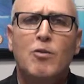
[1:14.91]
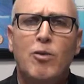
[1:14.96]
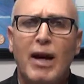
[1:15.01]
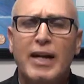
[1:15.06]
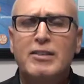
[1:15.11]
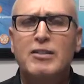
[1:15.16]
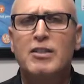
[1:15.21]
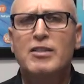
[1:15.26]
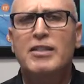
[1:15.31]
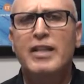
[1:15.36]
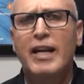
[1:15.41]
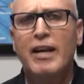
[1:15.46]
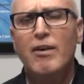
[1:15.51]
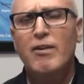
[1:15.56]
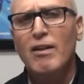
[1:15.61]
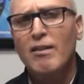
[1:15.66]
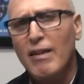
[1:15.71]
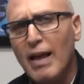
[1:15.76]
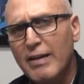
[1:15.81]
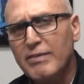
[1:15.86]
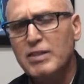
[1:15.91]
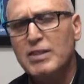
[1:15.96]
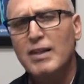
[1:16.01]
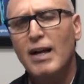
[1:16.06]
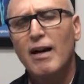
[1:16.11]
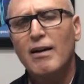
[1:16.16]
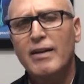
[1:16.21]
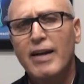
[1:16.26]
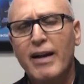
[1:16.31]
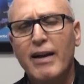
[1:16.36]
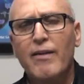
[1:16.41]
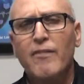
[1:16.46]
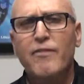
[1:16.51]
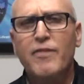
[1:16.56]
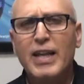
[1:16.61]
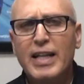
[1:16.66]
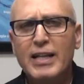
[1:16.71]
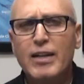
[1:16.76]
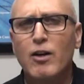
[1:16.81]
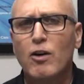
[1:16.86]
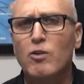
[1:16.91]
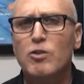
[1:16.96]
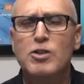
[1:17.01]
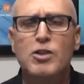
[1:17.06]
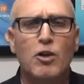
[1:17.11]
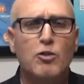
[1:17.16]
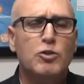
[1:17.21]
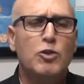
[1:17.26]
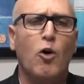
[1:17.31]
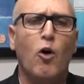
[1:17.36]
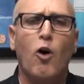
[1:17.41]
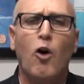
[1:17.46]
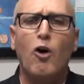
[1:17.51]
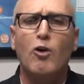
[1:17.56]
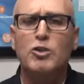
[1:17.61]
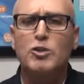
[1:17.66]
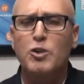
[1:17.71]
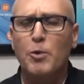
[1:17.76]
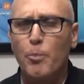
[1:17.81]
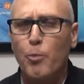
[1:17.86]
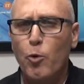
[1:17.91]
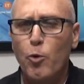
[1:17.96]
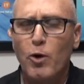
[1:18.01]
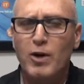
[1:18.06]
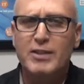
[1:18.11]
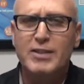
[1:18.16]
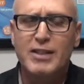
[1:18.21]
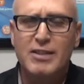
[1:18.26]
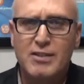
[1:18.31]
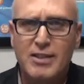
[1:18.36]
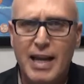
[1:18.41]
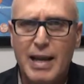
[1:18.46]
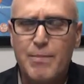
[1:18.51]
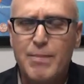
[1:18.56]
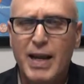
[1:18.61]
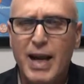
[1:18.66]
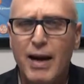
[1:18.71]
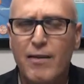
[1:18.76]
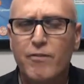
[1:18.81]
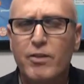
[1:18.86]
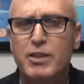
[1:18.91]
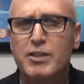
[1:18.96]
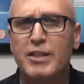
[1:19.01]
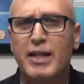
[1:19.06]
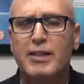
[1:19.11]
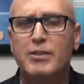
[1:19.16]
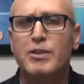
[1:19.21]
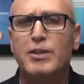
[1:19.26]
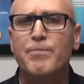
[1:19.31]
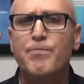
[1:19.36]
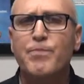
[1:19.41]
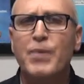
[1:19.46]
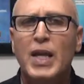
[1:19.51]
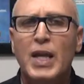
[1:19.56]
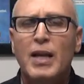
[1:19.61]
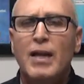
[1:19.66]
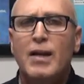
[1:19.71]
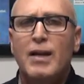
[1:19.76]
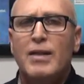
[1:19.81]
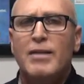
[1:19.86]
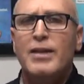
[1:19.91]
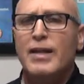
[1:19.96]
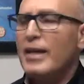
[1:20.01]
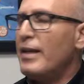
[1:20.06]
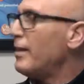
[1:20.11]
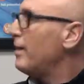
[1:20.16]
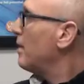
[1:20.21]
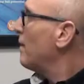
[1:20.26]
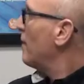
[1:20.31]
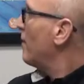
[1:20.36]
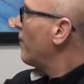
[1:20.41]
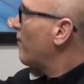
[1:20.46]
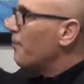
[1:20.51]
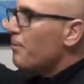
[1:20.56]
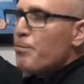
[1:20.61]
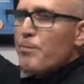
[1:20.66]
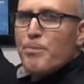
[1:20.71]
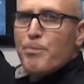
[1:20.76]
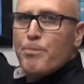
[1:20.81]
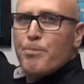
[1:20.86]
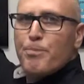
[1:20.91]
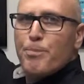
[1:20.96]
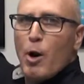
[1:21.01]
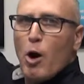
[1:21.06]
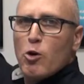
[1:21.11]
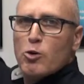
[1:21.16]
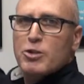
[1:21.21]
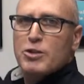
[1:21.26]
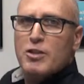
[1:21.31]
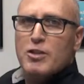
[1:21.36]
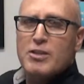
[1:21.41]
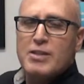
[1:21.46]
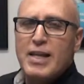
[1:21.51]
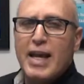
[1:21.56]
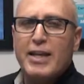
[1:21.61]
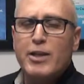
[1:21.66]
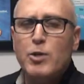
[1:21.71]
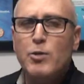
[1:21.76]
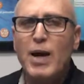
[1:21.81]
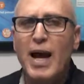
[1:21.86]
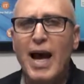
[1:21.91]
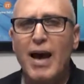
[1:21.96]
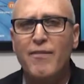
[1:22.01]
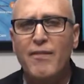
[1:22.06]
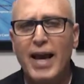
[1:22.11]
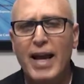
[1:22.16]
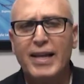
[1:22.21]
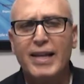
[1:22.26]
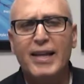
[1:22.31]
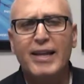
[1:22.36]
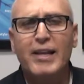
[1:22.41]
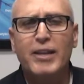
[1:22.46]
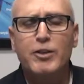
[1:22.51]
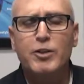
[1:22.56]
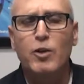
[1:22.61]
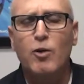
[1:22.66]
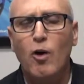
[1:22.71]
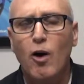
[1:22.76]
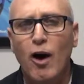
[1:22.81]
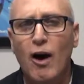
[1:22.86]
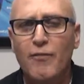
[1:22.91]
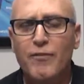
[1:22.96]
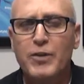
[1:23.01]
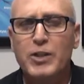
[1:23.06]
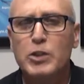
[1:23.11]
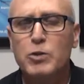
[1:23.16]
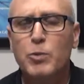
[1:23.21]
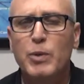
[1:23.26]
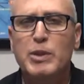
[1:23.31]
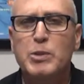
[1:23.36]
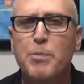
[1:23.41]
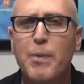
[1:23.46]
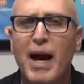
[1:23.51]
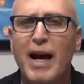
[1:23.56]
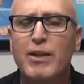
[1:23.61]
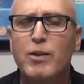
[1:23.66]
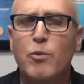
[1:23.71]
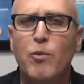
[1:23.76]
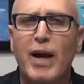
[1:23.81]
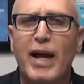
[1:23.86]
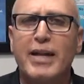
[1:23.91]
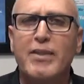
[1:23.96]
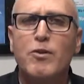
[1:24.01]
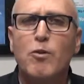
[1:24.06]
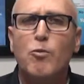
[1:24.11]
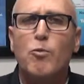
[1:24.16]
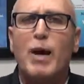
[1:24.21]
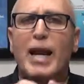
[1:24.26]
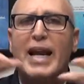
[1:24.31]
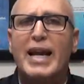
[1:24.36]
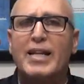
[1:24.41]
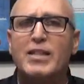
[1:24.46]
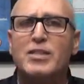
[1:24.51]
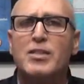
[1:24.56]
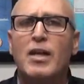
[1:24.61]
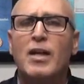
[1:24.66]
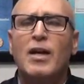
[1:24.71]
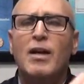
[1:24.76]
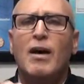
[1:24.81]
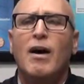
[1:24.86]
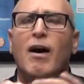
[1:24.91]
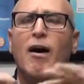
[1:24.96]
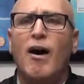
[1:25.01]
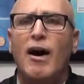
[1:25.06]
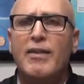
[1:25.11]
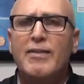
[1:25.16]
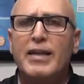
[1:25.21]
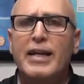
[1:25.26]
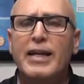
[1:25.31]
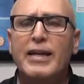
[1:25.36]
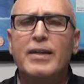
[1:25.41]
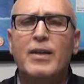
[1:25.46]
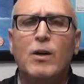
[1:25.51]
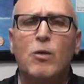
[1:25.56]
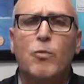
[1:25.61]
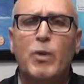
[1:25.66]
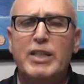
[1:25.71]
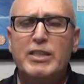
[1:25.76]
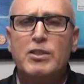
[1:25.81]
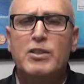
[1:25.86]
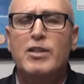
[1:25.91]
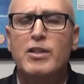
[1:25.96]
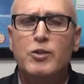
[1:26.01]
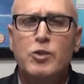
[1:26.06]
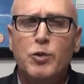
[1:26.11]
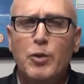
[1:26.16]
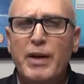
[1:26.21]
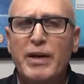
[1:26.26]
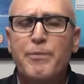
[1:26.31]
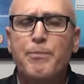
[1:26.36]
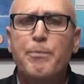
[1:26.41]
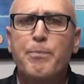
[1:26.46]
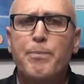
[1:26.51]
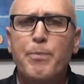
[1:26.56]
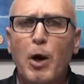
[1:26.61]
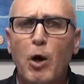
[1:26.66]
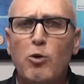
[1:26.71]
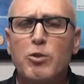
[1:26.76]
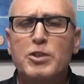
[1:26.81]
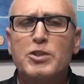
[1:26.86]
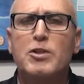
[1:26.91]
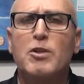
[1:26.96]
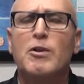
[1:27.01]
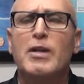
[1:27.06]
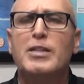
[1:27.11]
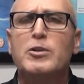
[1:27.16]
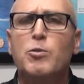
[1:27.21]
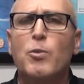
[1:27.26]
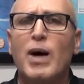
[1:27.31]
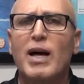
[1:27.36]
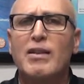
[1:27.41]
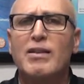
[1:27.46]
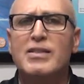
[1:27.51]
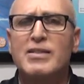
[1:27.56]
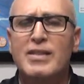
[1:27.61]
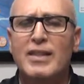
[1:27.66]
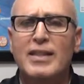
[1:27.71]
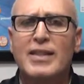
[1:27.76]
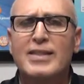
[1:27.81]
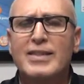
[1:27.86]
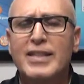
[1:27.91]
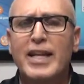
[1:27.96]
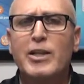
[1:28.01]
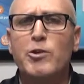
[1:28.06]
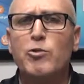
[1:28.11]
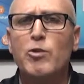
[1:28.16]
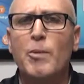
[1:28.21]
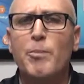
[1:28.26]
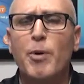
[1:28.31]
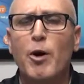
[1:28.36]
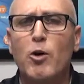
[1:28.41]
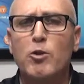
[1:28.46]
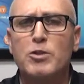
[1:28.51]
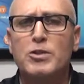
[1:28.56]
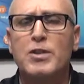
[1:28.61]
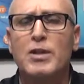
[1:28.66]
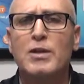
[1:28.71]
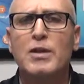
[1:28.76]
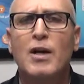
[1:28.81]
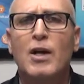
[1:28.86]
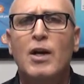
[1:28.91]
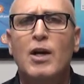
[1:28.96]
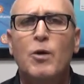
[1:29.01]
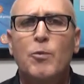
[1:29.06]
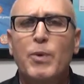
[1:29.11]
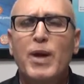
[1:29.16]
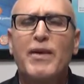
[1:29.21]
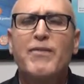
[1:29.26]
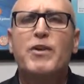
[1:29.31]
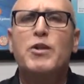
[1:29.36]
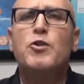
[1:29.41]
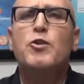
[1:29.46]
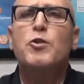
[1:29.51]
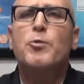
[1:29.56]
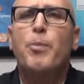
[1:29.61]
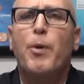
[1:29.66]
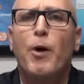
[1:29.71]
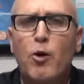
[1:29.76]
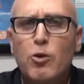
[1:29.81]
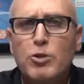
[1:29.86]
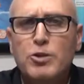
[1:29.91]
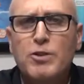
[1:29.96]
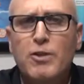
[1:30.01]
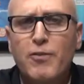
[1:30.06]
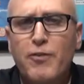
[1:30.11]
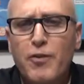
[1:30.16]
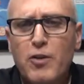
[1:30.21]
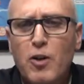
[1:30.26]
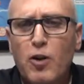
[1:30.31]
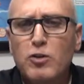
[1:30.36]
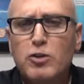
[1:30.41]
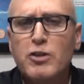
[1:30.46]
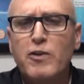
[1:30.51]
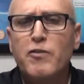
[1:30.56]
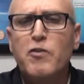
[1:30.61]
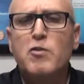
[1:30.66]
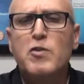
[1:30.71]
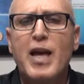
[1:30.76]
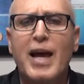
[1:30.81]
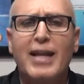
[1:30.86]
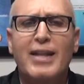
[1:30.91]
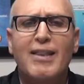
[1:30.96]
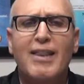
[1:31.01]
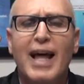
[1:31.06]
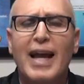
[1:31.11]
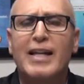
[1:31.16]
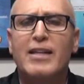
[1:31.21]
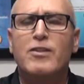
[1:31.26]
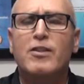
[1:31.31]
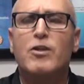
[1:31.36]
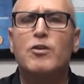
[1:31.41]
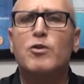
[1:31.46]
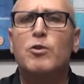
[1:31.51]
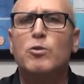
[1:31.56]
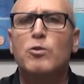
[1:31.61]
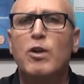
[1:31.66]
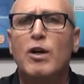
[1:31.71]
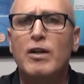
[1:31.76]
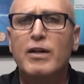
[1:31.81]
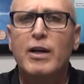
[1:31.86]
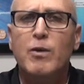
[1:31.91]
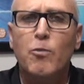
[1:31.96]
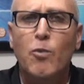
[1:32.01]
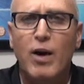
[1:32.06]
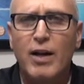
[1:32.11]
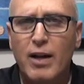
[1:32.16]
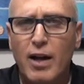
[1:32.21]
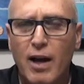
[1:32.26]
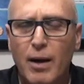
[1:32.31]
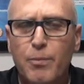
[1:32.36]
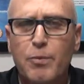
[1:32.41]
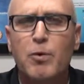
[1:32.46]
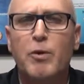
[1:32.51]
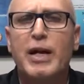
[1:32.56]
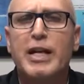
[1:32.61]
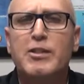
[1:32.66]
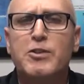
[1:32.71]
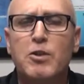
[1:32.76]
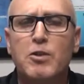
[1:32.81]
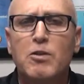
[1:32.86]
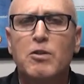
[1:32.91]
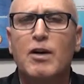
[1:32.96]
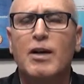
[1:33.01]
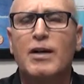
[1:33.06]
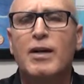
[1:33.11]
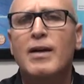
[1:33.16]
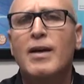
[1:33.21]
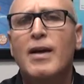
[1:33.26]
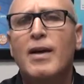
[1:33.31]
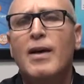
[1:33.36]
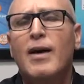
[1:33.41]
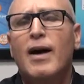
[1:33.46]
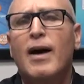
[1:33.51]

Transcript: crisis care to lifestyle care videos. Those all support the same conversation. The posters that you have hanging in your office, which, by the way, the rays on the tree poster as well as the continuum poster. We have a new poster for those of you that like the new look and want to upgrade your look.